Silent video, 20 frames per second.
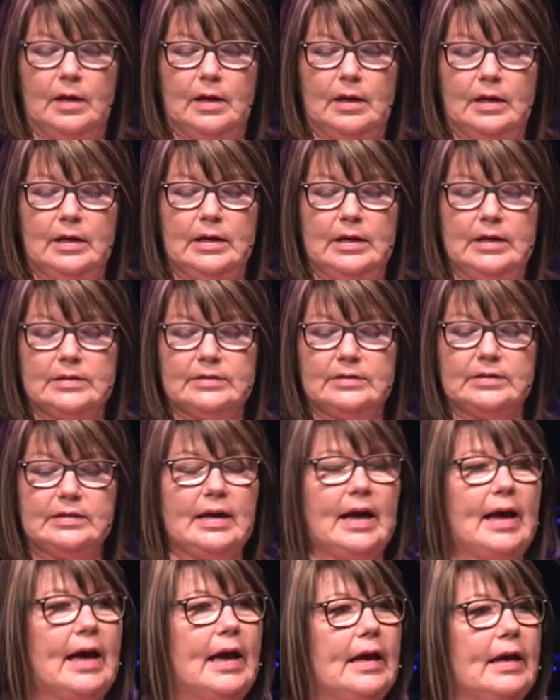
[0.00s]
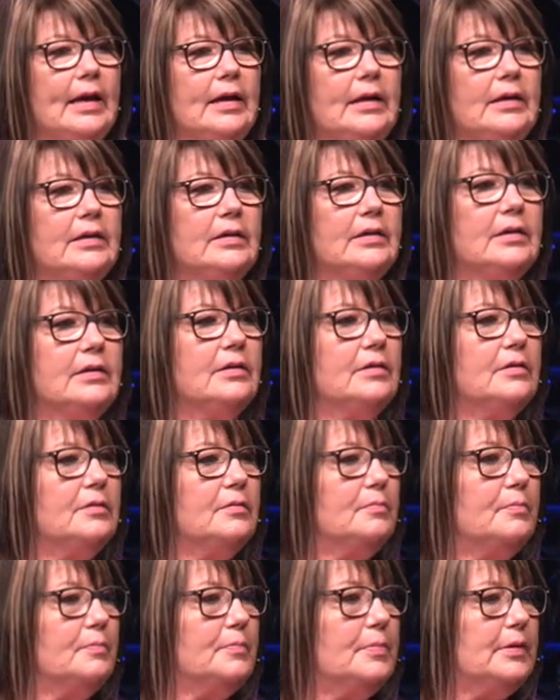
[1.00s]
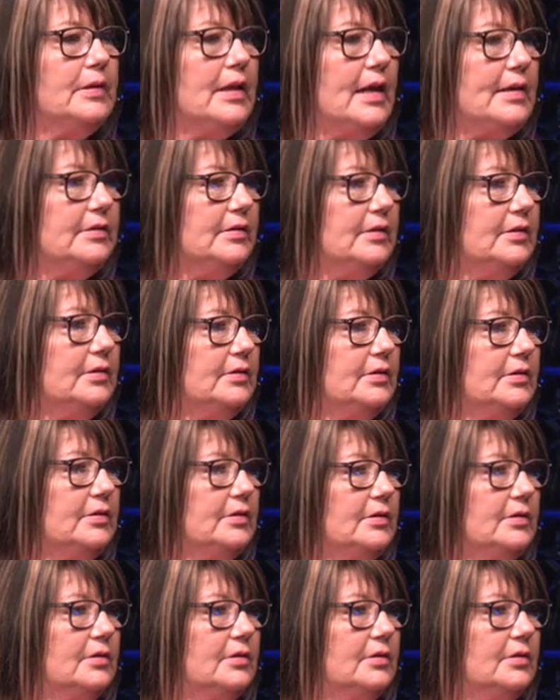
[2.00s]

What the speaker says: He is kind, pleasant,